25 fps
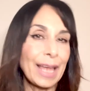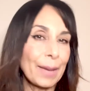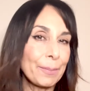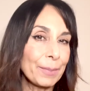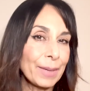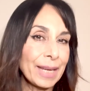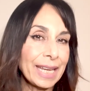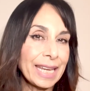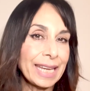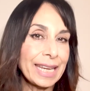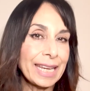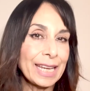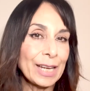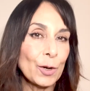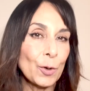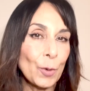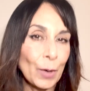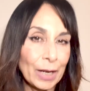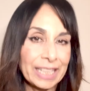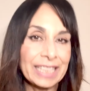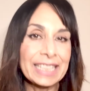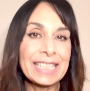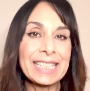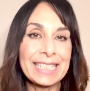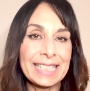me
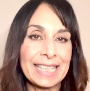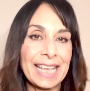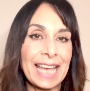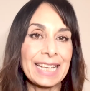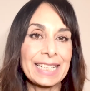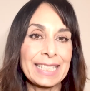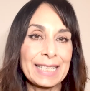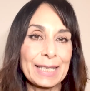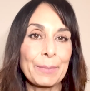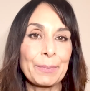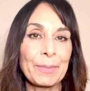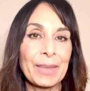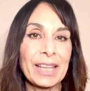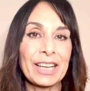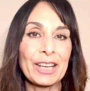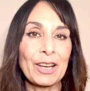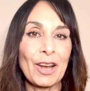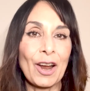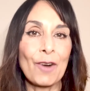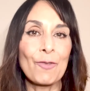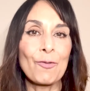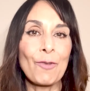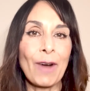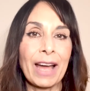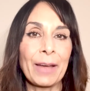quickly say something
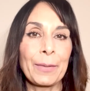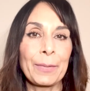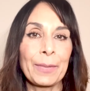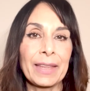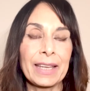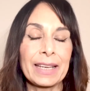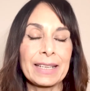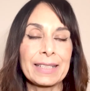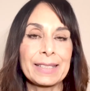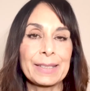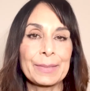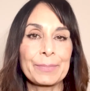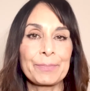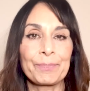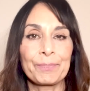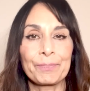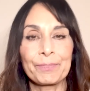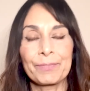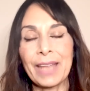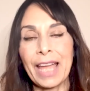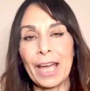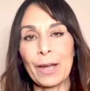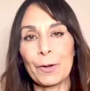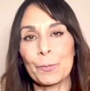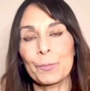around this.
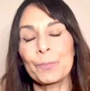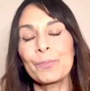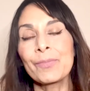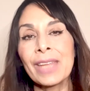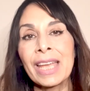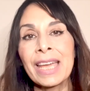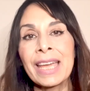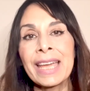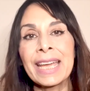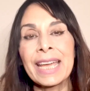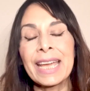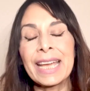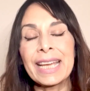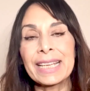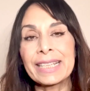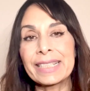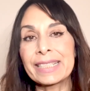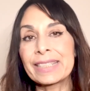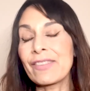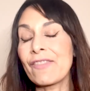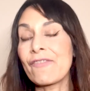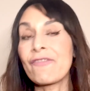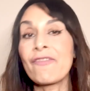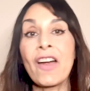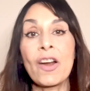Now,
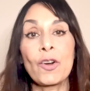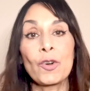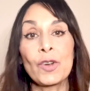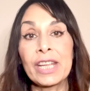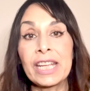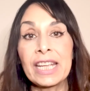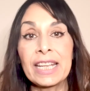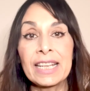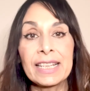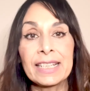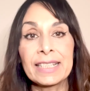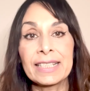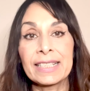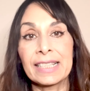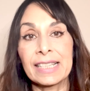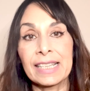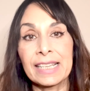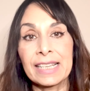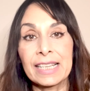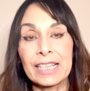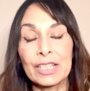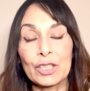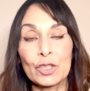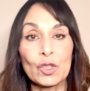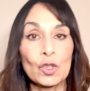it's very
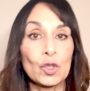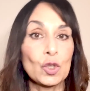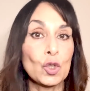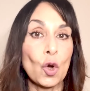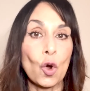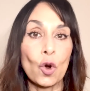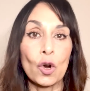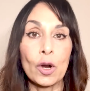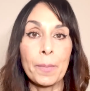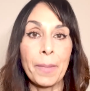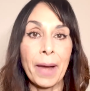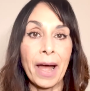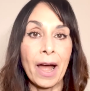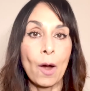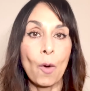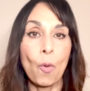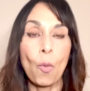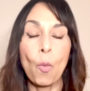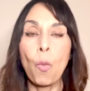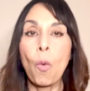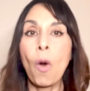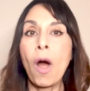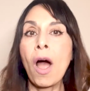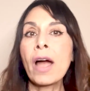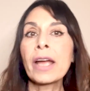easy to talk about
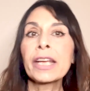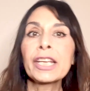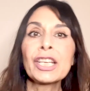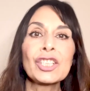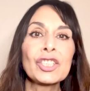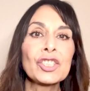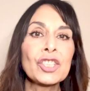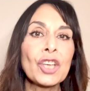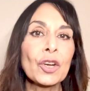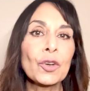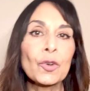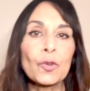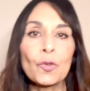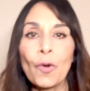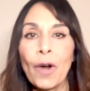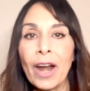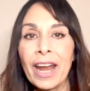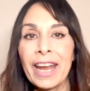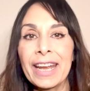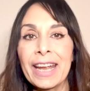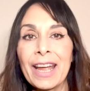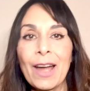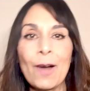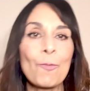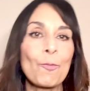why you're so
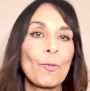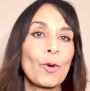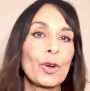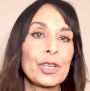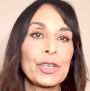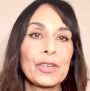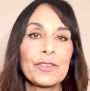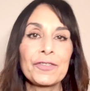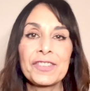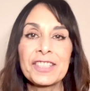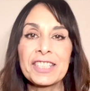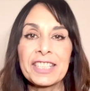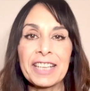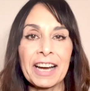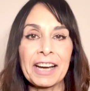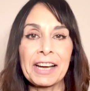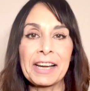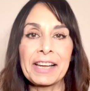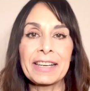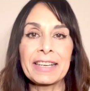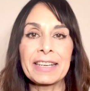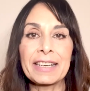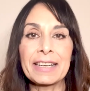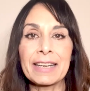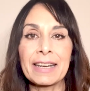great and what you've
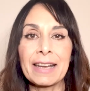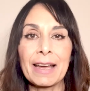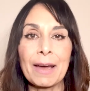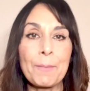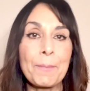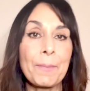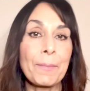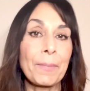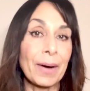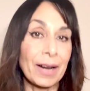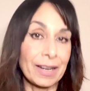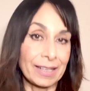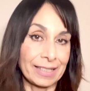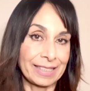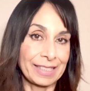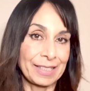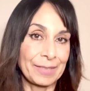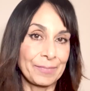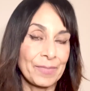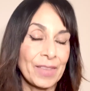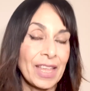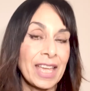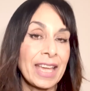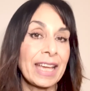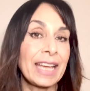done, but
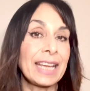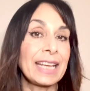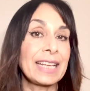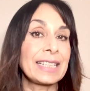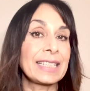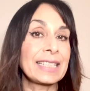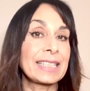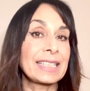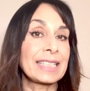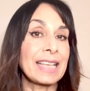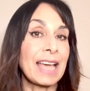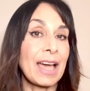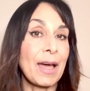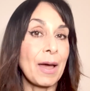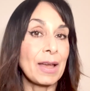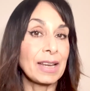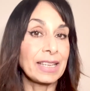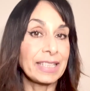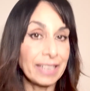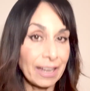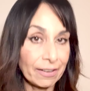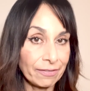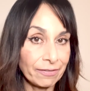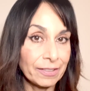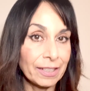it's
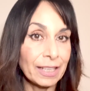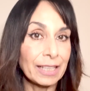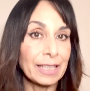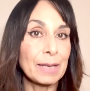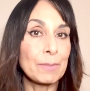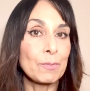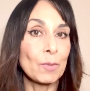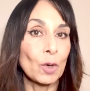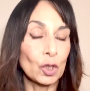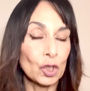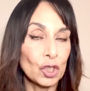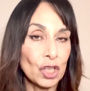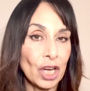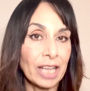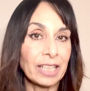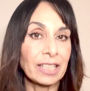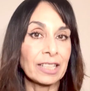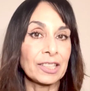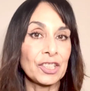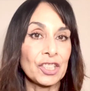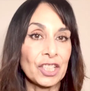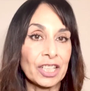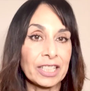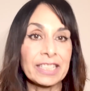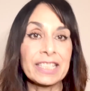definitely more
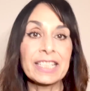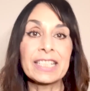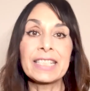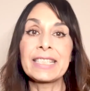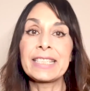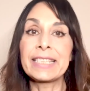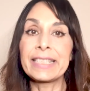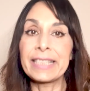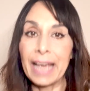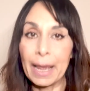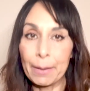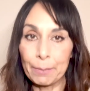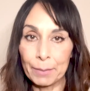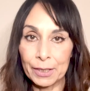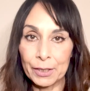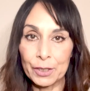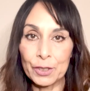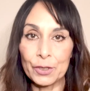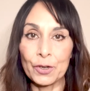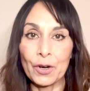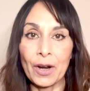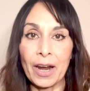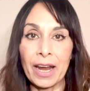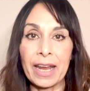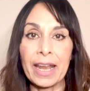challenging to
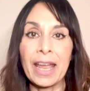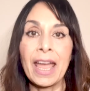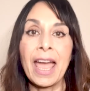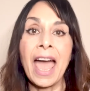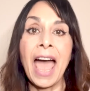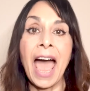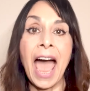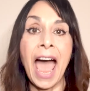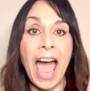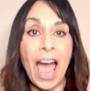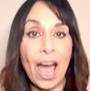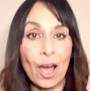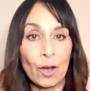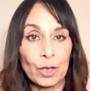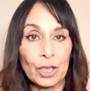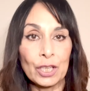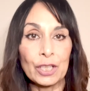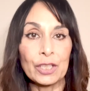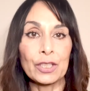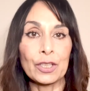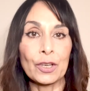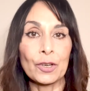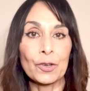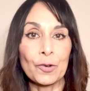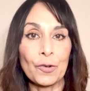demonstrate how
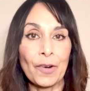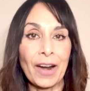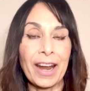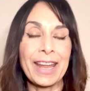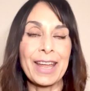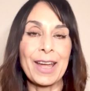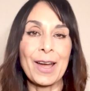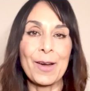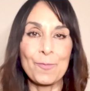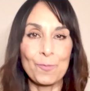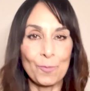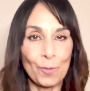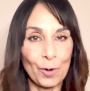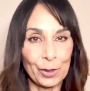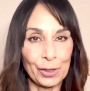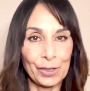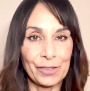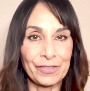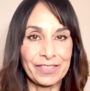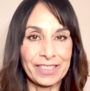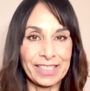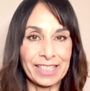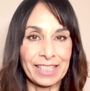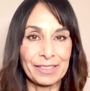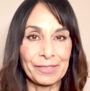you're so great and what
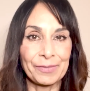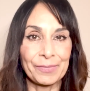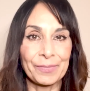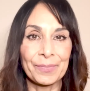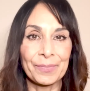you've done.